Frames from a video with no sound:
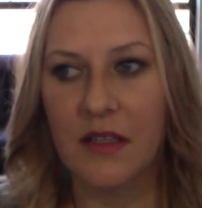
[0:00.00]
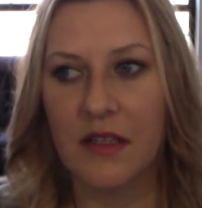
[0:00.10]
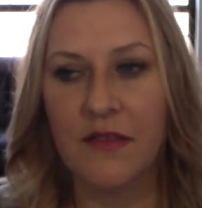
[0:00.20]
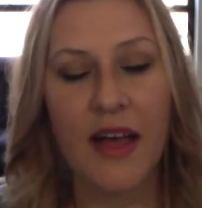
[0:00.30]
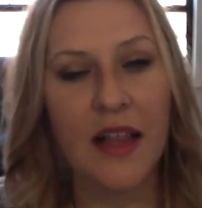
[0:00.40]

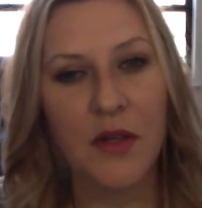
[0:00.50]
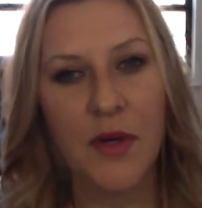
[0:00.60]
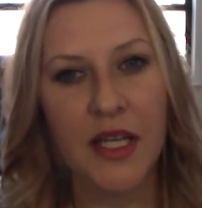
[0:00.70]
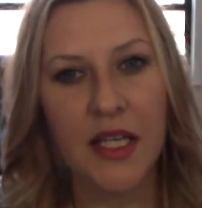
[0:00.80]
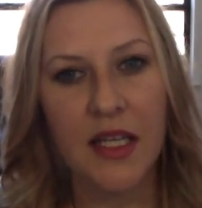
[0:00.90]

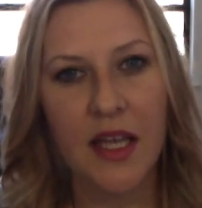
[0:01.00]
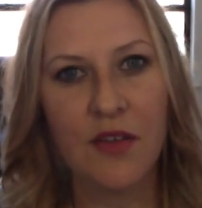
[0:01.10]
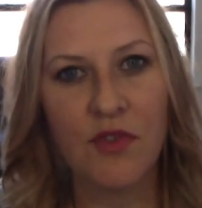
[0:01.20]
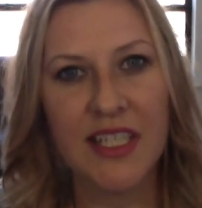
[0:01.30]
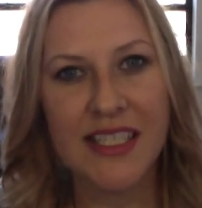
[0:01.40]
evaluating
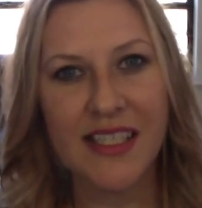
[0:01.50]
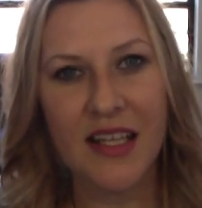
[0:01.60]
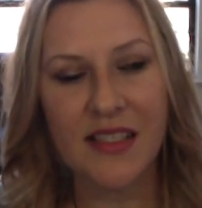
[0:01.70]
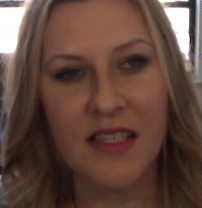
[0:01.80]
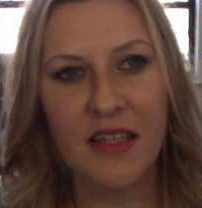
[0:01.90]
and
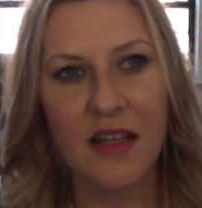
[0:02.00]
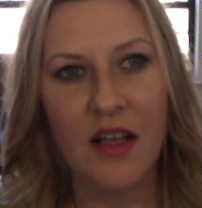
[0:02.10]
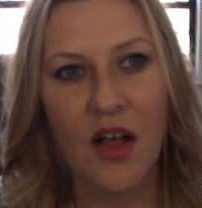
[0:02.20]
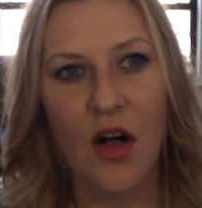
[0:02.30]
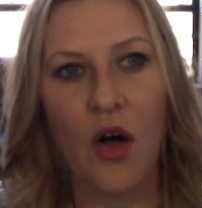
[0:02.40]
reassessing
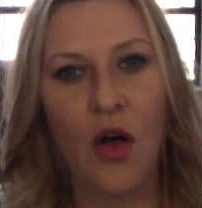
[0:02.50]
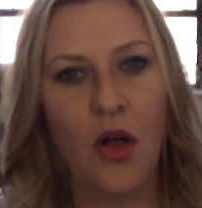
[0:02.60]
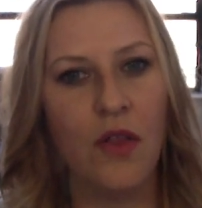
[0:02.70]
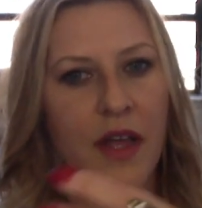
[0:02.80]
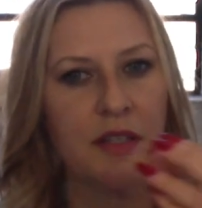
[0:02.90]

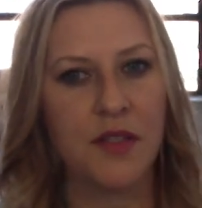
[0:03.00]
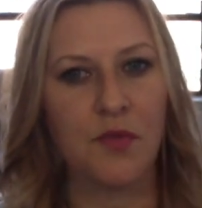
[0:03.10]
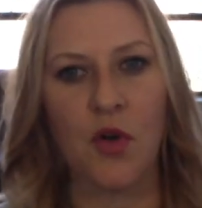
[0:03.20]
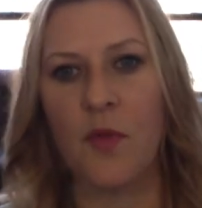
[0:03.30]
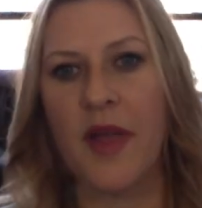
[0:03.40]
all that is
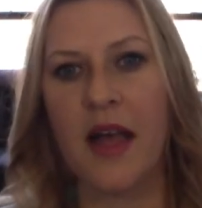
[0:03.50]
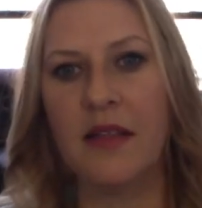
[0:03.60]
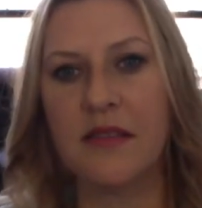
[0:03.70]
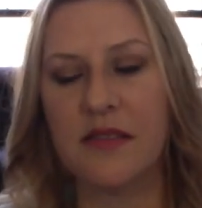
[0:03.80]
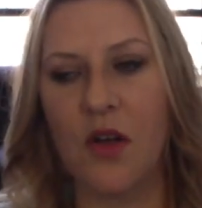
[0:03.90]

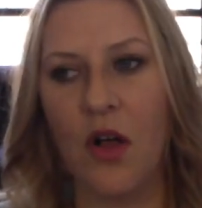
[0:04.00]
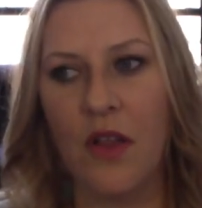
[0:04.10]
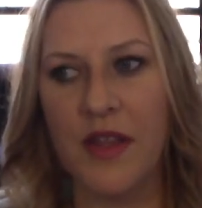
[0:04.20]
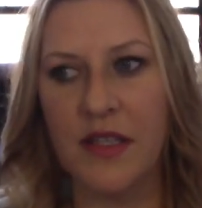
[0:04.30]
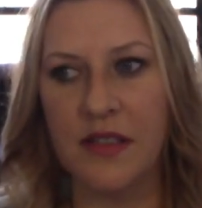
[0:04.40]
romance,
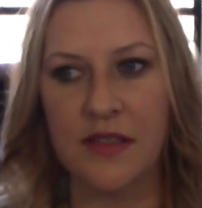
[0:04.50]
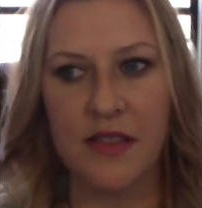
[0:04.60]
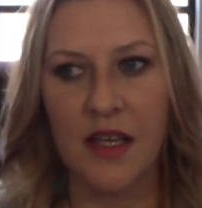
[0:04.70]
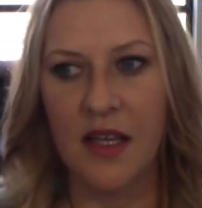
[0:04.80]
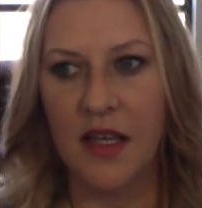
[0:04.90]
all that
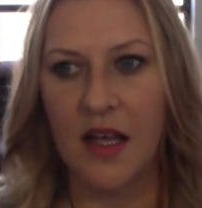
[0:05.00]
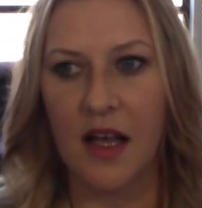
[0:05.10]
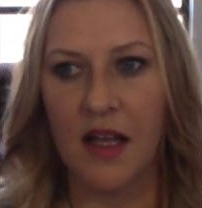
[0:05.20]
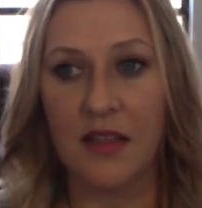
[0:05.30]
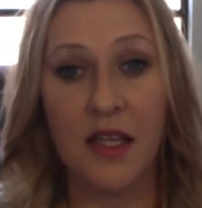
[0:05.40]
is
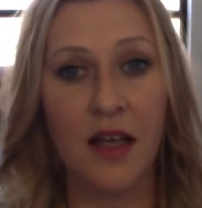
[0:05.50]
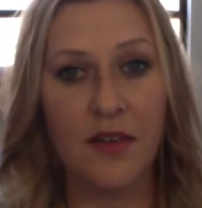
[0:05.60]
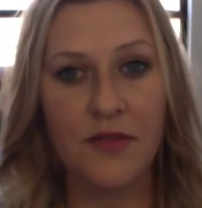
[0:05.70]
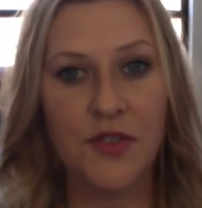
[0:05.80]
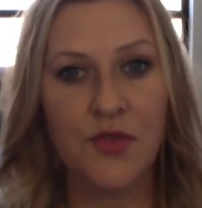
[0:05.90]

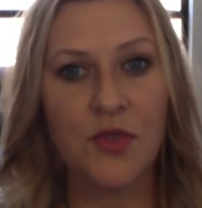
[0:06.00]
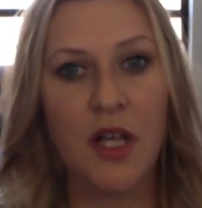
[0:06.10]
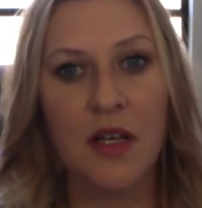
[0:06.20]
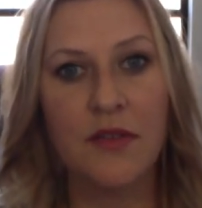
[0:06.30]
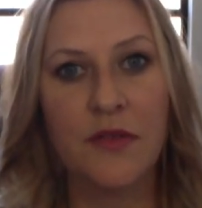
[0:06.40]
love, true
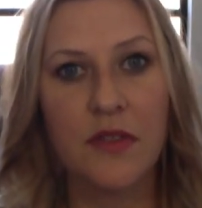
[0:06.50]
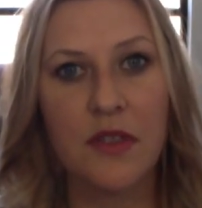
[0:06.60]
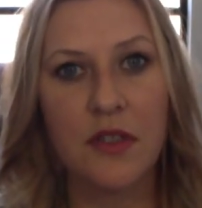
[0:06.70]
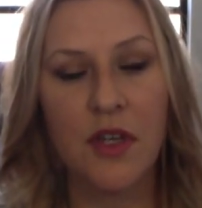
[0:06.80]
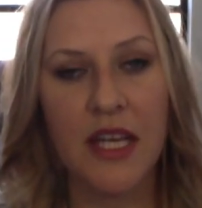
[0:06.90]
love,
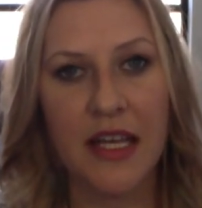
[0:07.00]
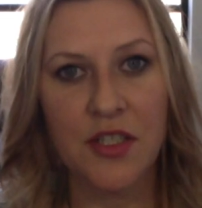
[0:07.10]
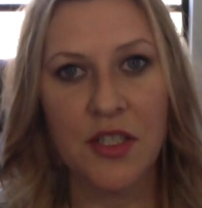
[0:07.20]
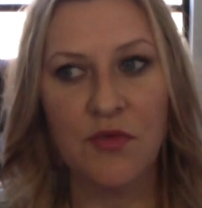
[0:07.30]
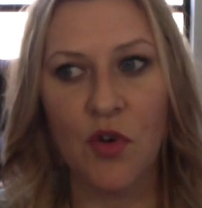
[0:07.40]

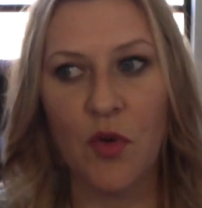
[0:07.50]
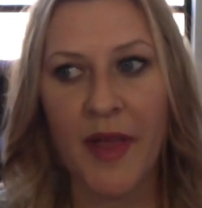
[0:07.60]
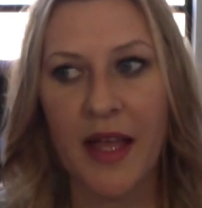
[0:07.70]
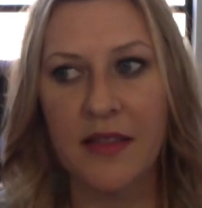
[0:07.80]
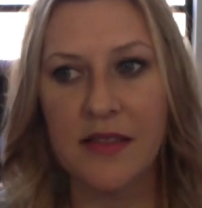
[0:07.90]
connection,
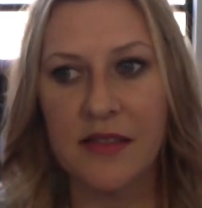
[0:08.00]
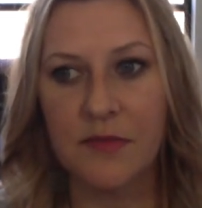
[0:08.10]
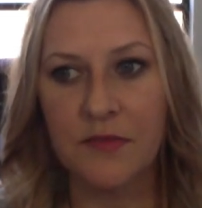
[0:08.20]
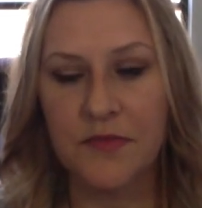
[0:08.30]
romance.